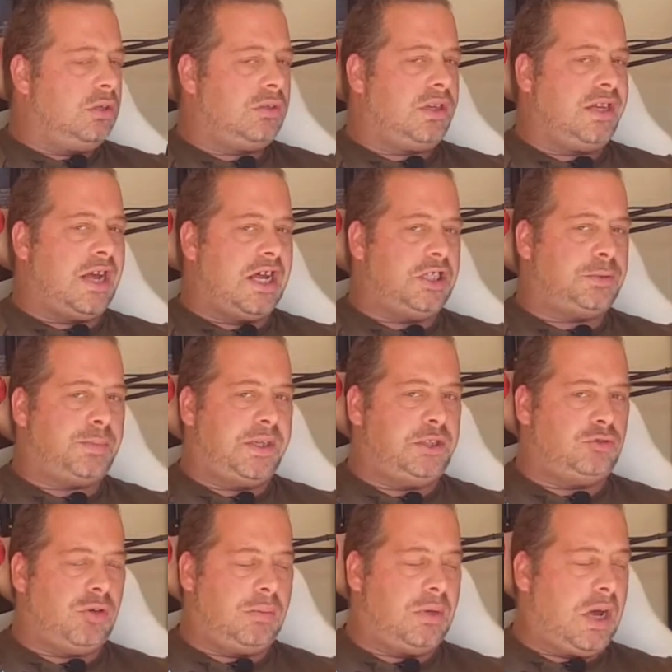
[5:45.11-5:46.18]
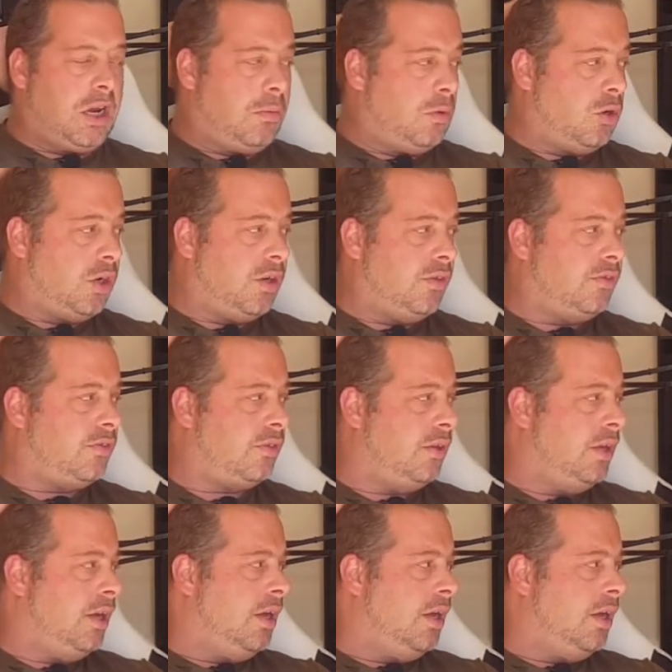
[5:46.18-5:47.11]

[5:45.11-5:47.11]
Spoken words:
the HP Dream Color monitors,